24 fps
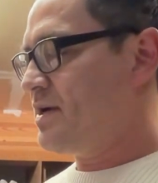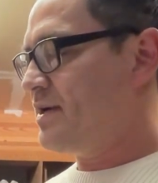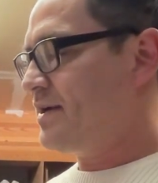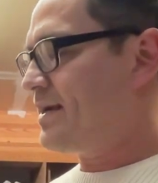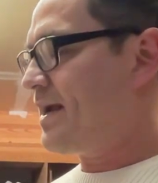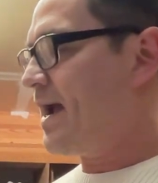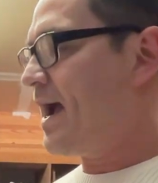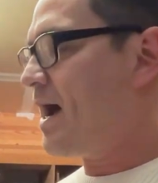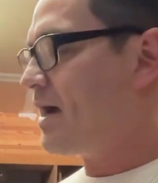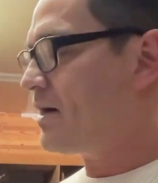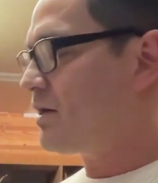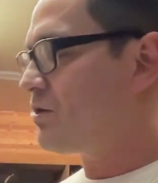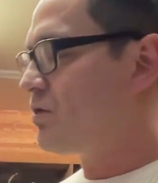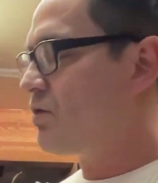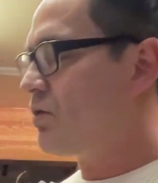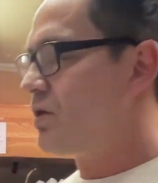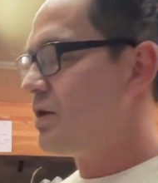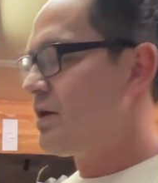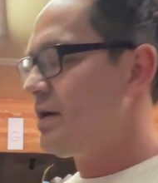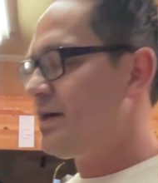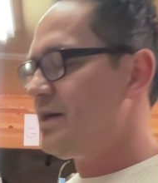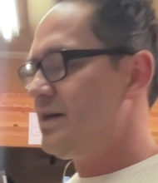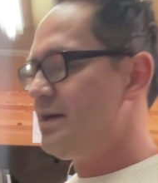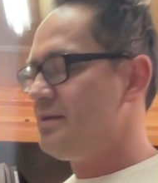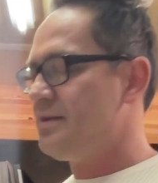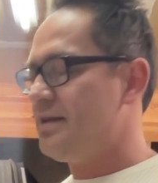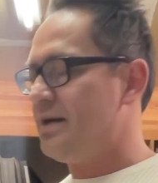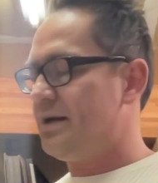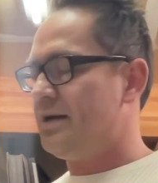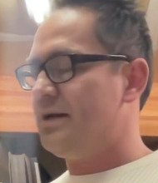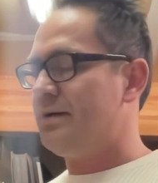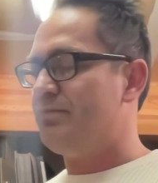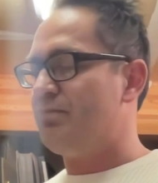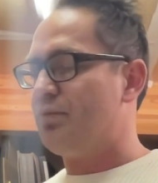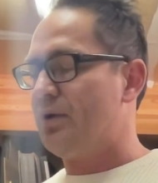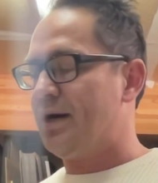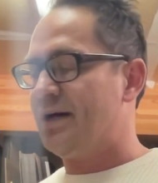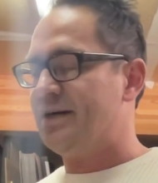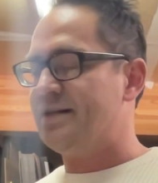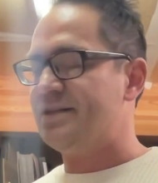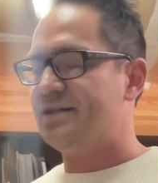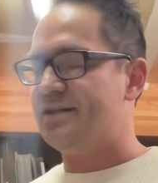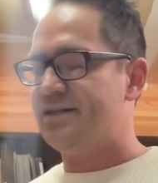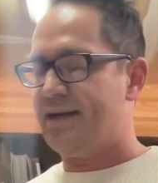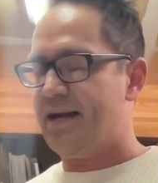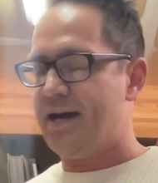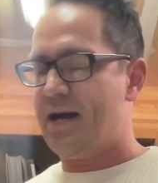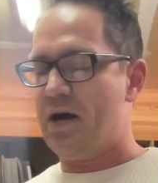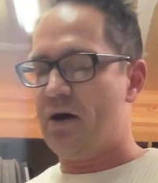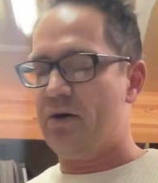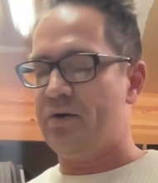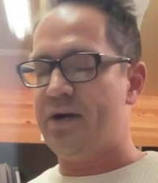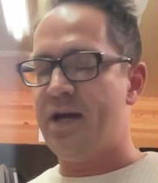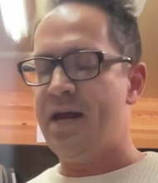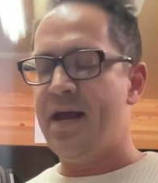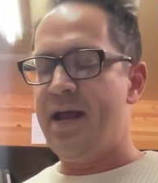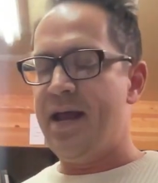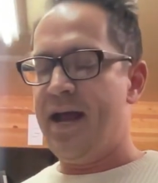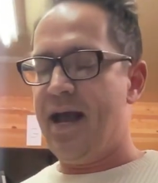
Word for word: category that he breaks down